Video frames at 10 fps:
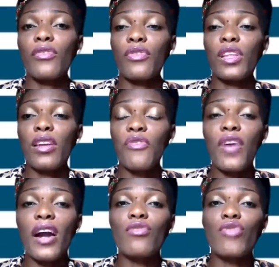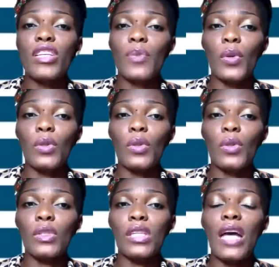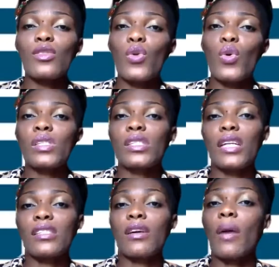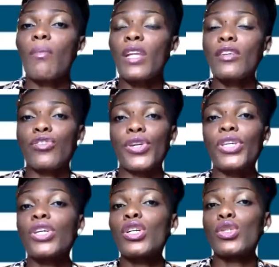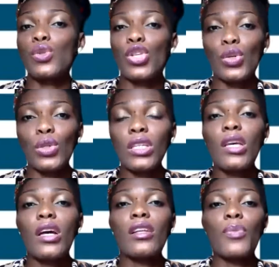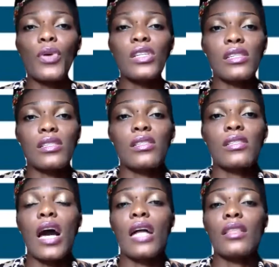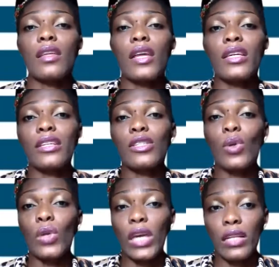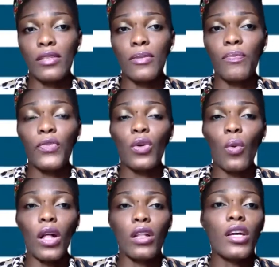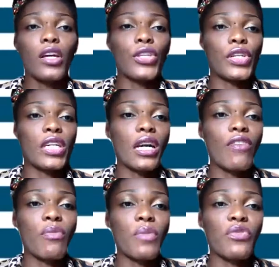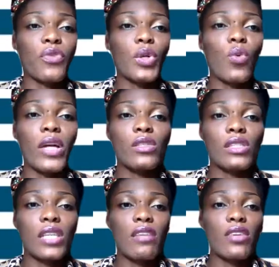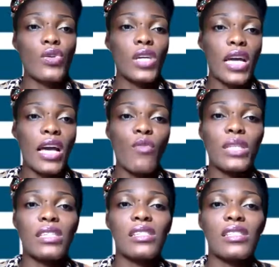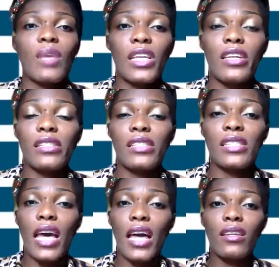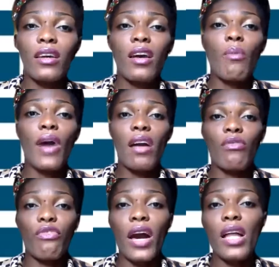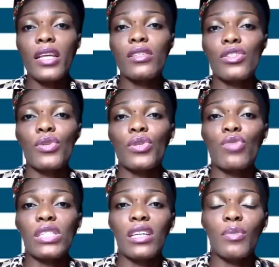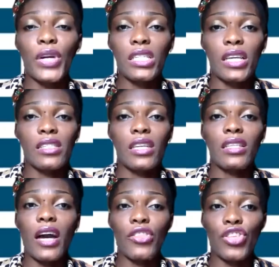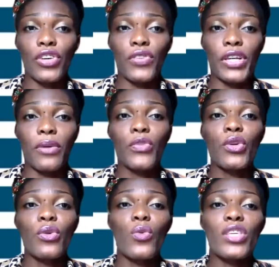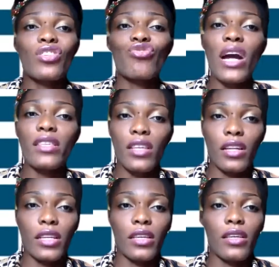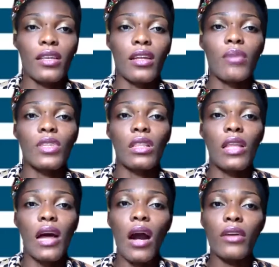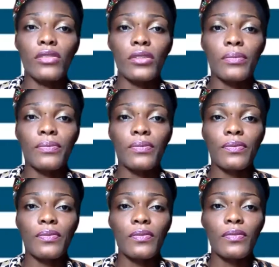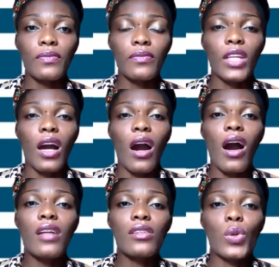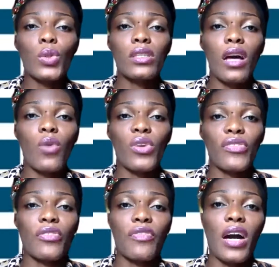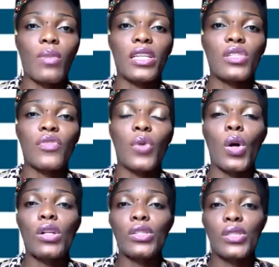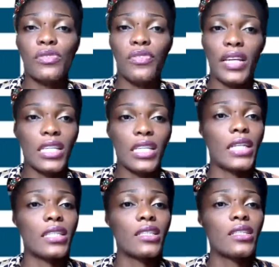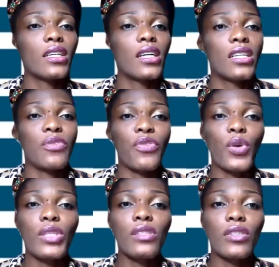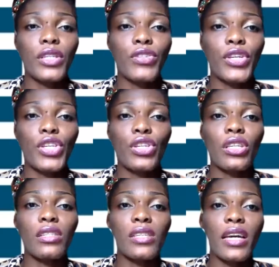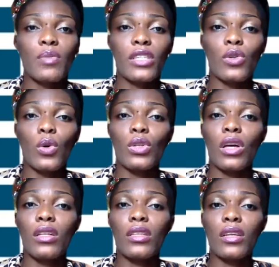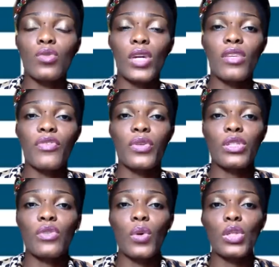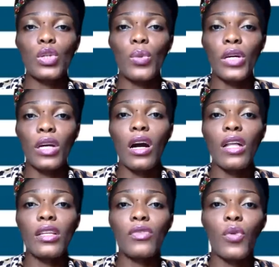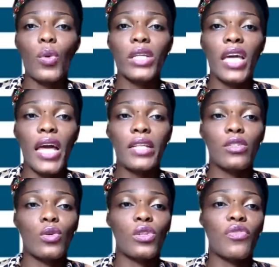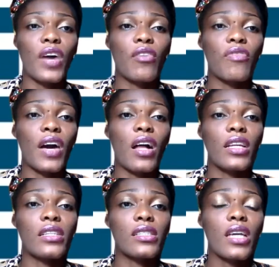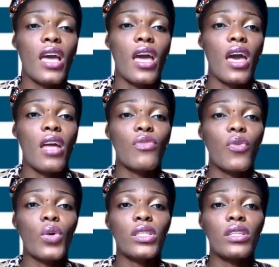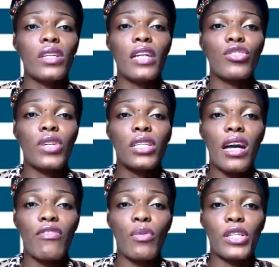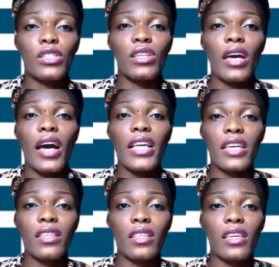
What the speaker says: clarified response as to who sent the military to shoot the protesters at the Lekki toll gates. Well, the UK government further went to say the UK government is deeply concerned by violence during recent protests in Nigeria, which tragically claimed lives. Our thoughts are with the families of all those affected. The Foreign Secretary issued a statement on the 21st of October calling for an end to the violence and for the Nigerian government to urgently